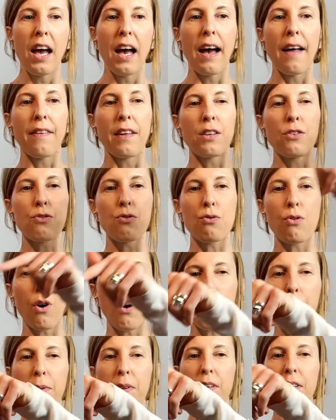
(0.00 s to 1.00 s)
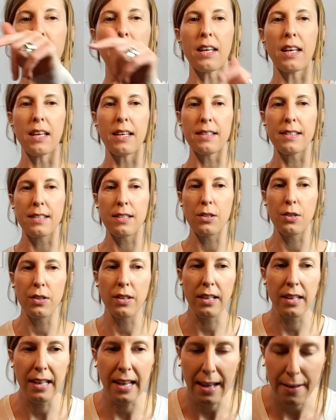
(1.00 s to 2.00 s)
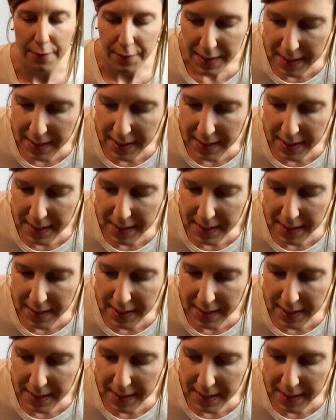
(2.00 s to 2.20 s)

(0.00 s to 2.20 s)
And then drop the knees to the left